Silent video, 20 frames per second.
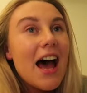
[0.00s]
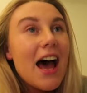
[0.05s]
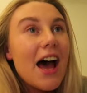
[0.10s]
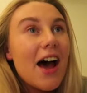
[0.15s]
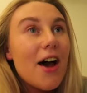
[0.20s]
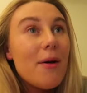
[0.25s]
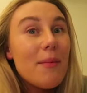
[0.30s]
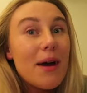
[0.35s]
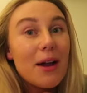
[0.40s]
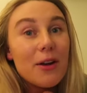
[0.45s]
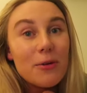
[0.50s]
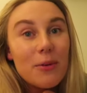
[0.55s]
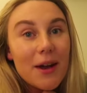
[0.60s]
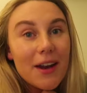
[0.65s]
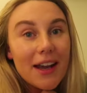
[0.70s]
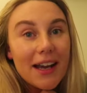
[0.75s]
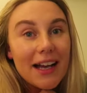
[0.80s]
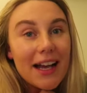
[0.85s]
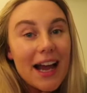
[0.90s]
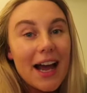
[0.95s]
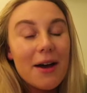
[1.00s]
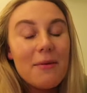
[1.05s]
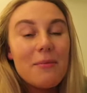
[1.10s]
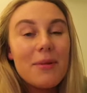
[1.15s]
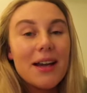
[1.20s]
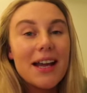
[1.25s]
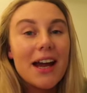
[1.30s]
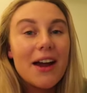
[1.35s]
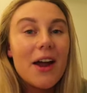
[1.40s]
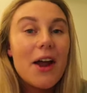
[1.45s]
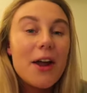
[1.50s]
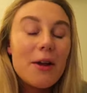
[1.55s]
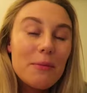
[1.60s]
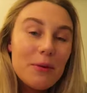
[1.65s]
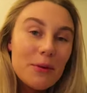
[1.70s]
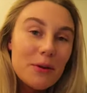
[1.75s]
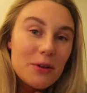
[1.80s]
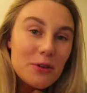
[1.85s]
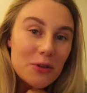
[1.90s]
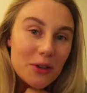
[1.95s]
and when I can. But yeah, I
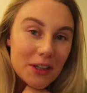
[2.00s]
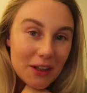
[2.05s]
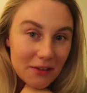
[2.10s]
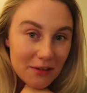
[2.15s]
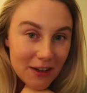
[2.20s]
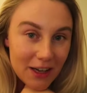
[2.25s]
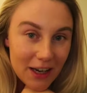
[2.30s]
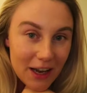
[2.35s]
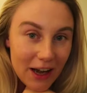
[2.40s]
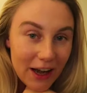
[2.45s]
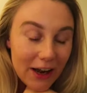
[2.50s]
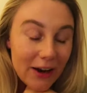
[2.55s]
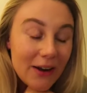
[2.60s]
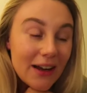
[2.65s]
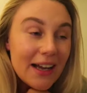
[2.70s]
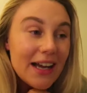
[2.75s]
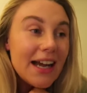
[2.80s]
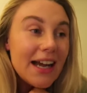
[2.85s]
hope you enjoyed the video.